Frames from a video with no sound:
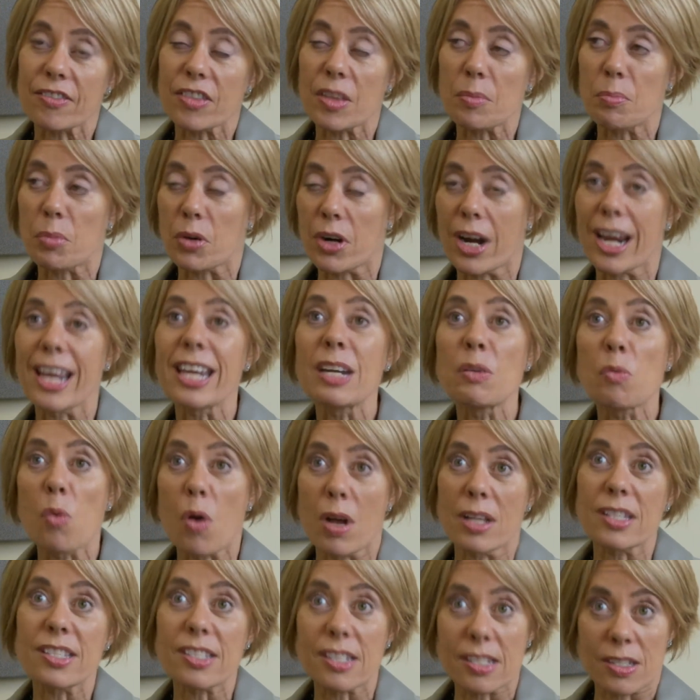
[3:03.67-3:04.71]
The brain
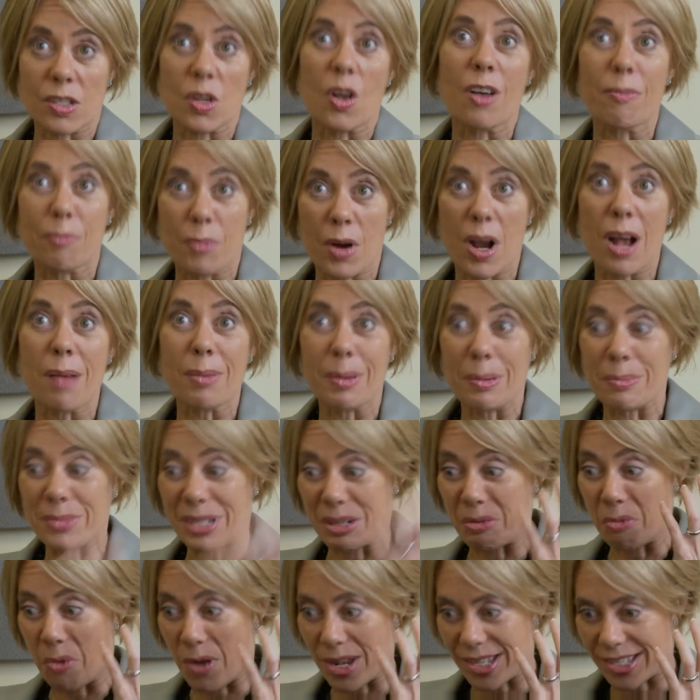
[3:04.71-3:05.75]
wants to solve problems.
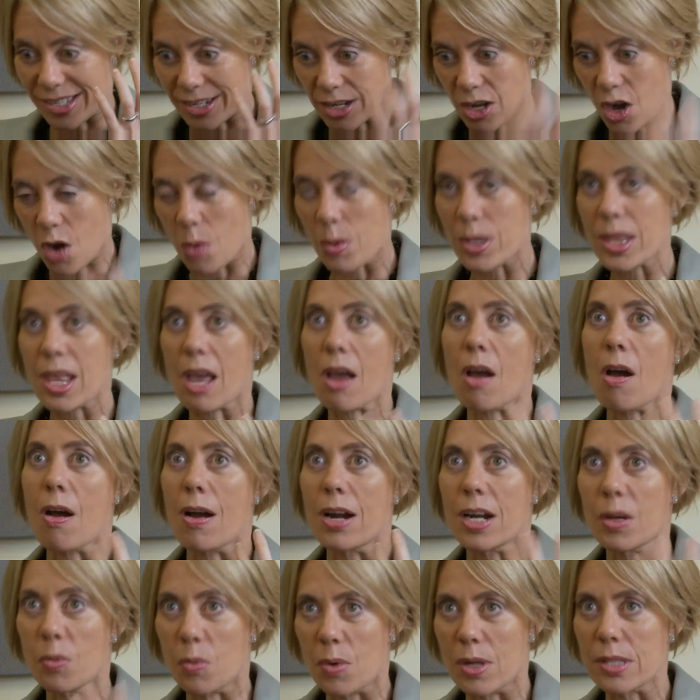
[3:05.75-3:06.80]
It wants to know what they are
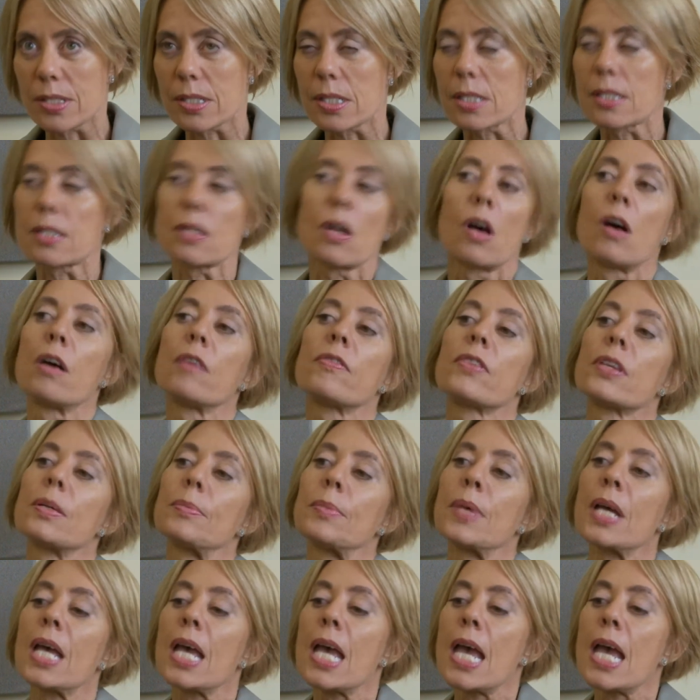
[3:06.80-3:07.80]
and it wants to solve them.